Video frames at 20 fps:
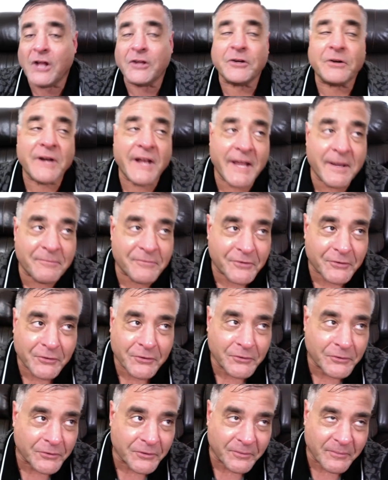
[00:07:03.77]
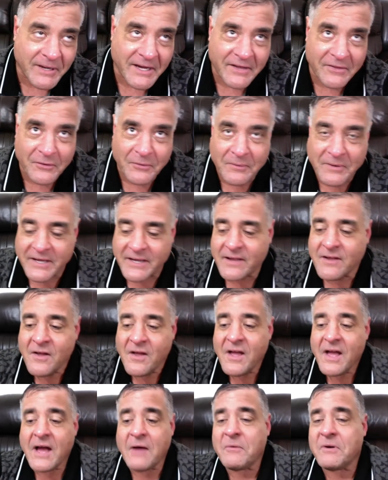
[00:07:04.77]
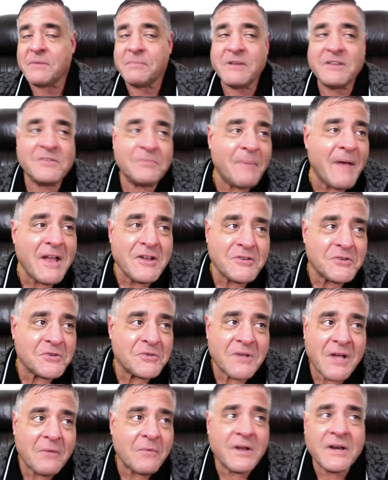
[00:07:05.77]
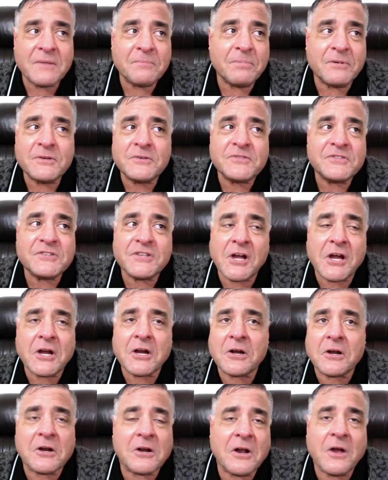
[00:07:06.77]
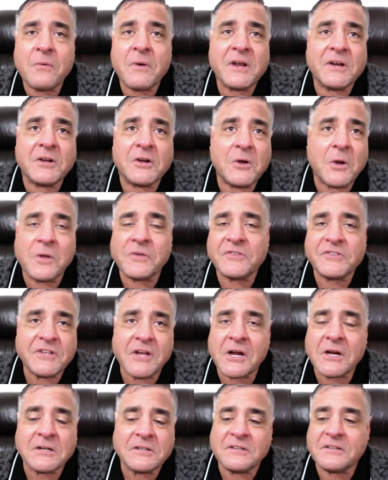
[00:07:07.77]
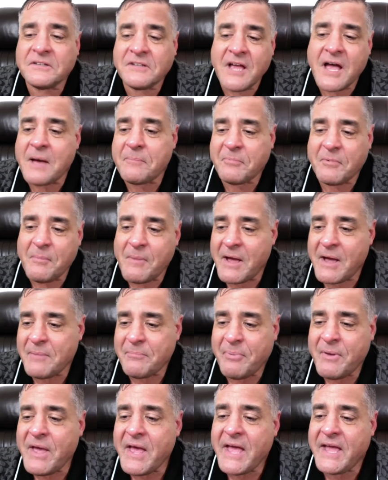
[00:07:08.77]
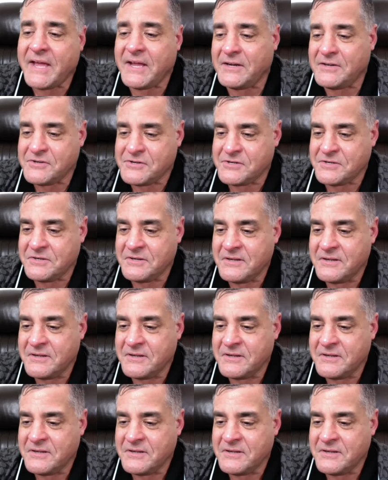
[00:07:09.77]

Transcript: your names are cool, by the way. I want to be special. I want a blue star. I want a gold star at the top of my page.